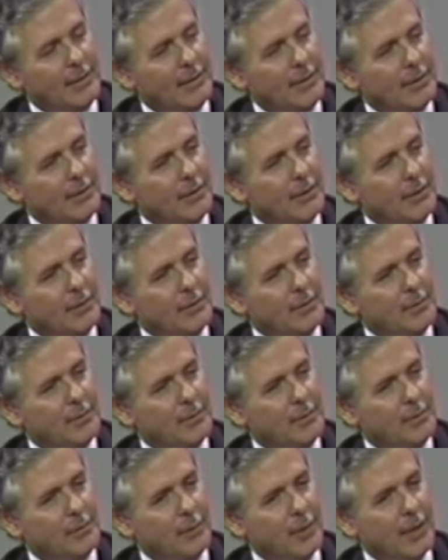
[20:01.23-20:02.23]
that you use
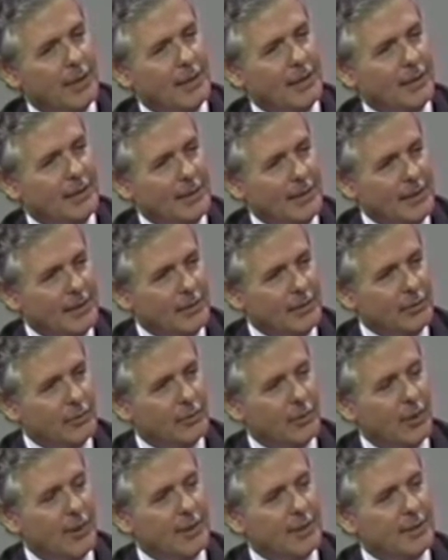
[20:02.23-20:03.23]
to try to
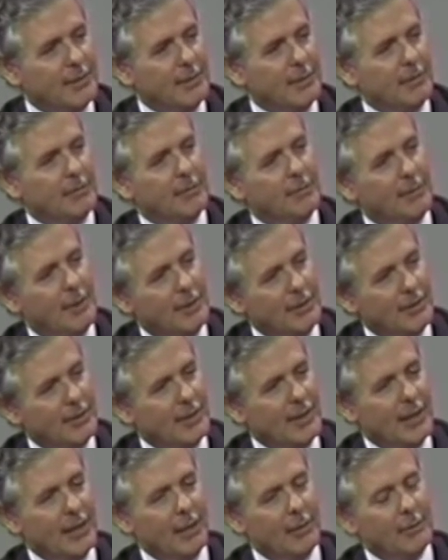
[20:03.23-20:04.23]
draw some information
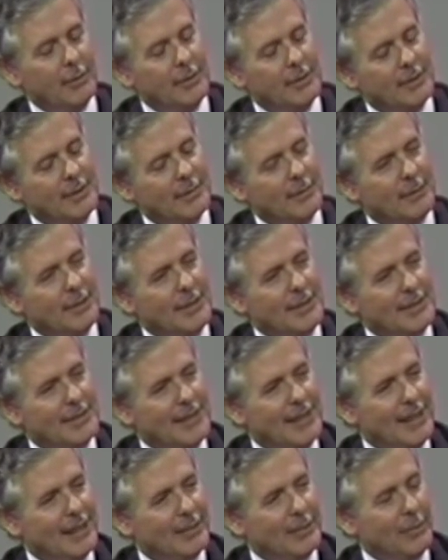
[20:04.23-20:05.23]
out when somebody is
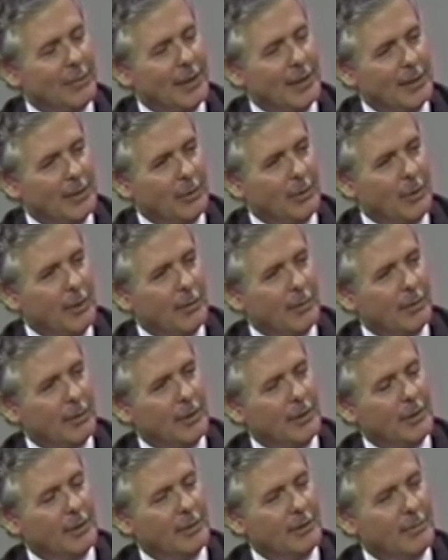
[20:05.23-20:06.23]
not quite
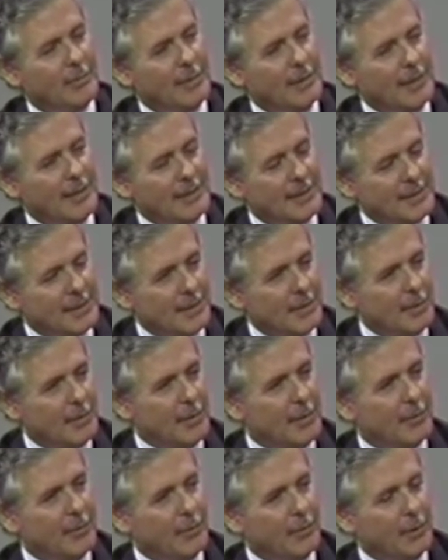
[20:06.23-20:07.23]
cooperating or doesn't seem to
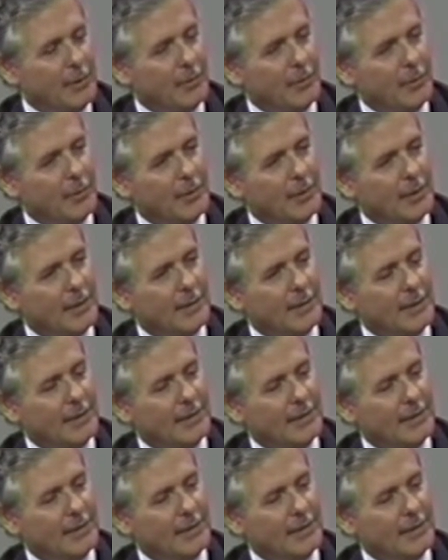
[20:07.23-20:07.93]
be fully forthcoming?